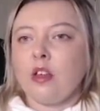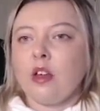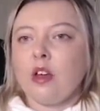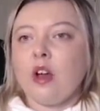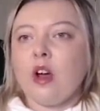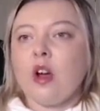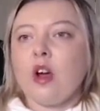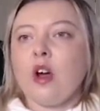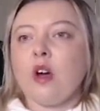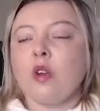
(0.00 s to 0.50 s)

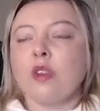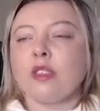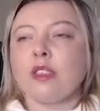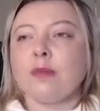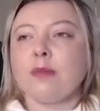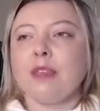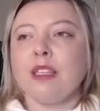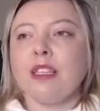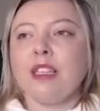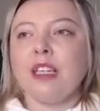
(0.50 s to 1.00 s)
Oh,
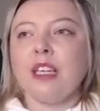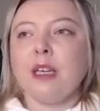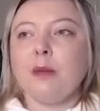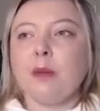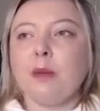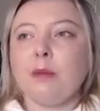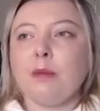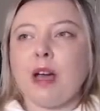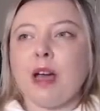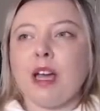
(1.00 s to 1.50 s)
something to keep
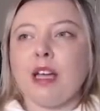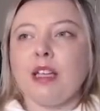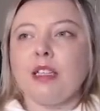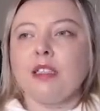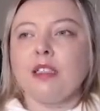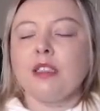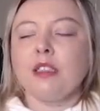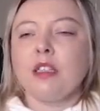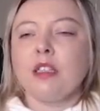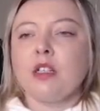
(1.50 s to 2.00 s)
in mind.
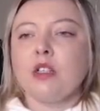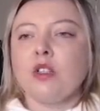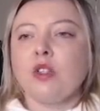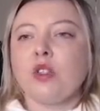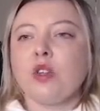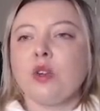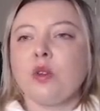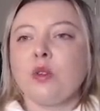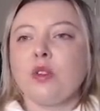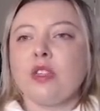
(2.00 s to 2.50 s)

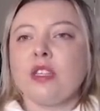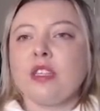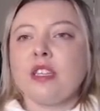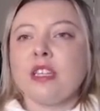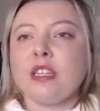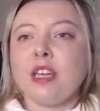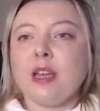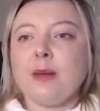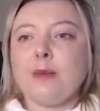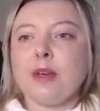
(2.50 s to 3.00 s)
So the
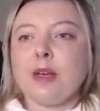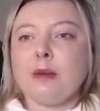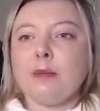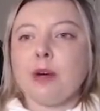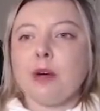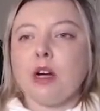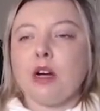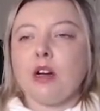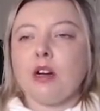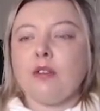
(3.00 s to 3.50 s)
stamina
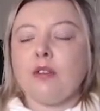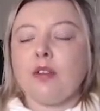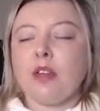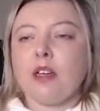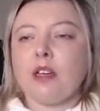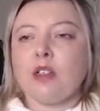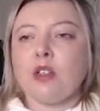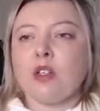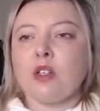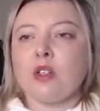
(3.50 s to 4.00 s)
bar that I
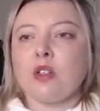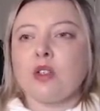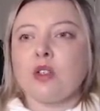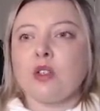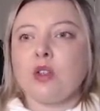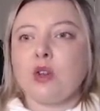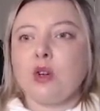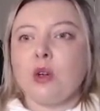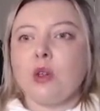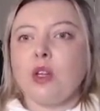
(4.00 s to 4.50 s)
took
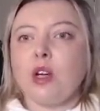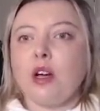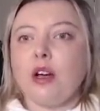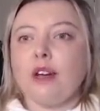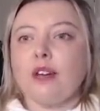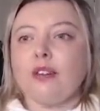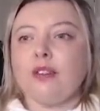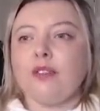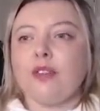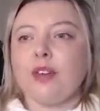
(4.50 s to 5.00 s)
so
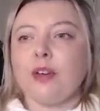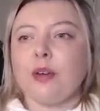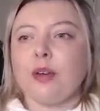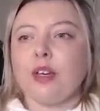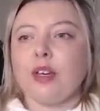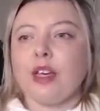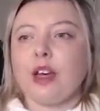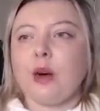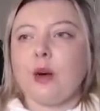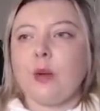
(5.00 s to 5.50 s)
long
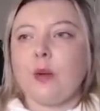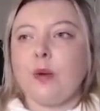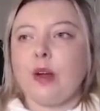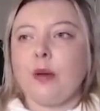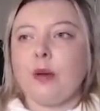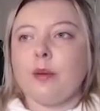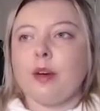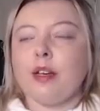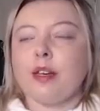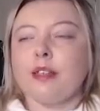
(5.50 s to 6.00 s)
figuring out what it
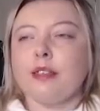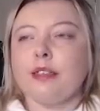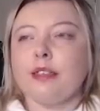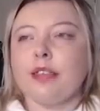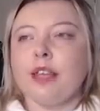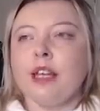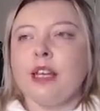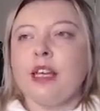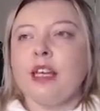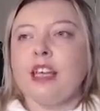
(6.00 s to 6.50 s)
was
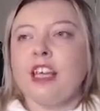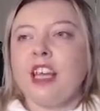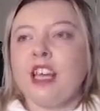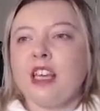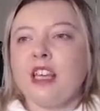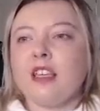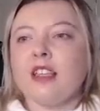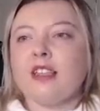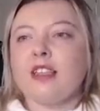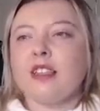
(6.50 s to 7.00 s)

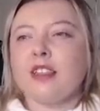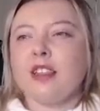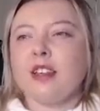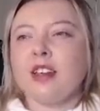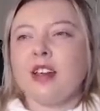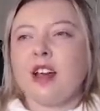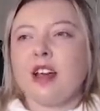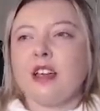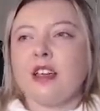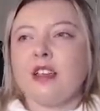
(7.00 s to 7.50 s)
is the
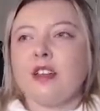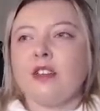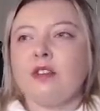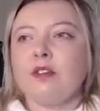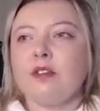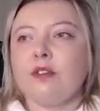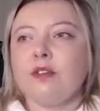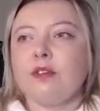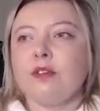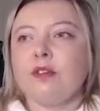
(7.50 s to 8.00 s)
kind of
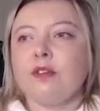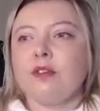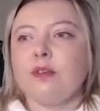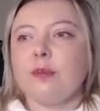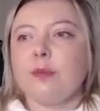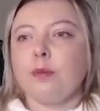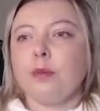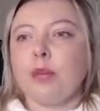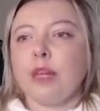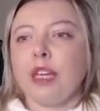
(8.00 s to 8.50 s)

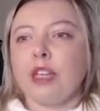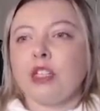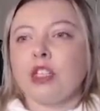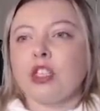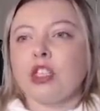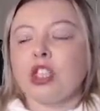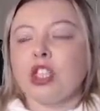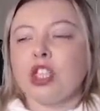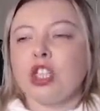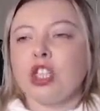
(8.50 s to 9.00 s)

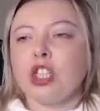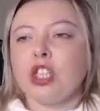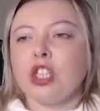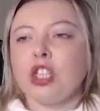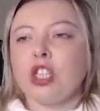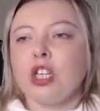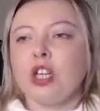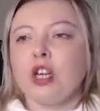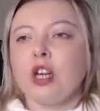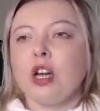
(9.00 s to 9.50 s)
picture
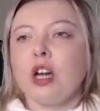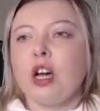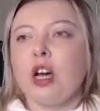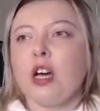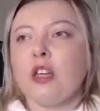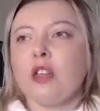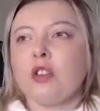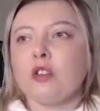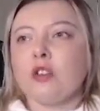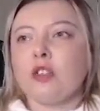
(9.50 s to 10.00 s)

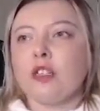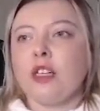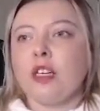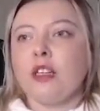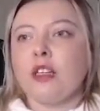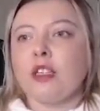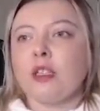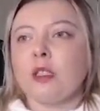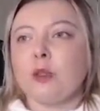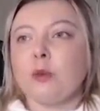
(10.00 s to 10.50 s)

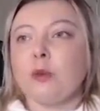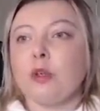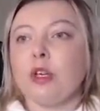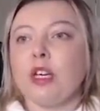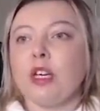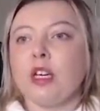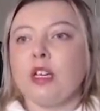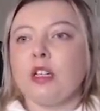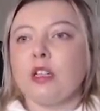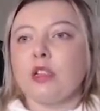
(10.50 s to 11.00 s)
underneath
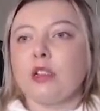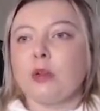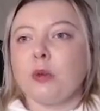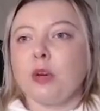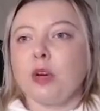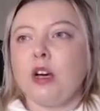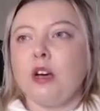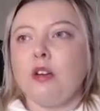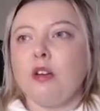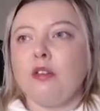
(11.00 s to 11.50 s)
Spring
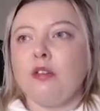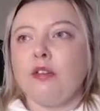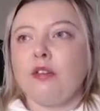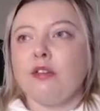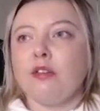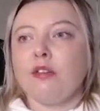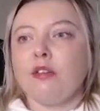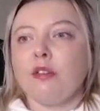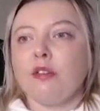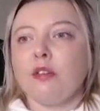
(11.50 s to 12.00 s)

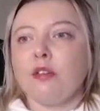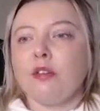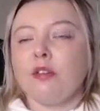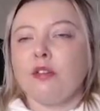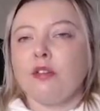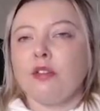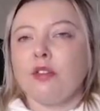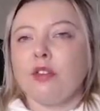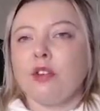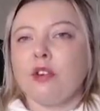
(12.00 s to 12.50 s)

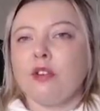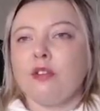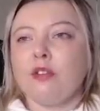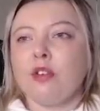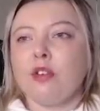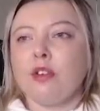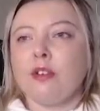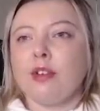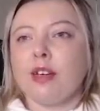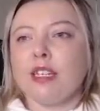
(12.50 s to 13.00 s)

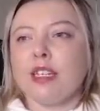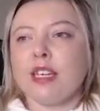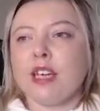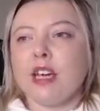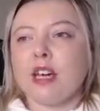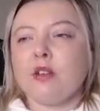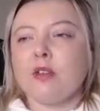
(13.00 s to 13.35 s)
1244 right now.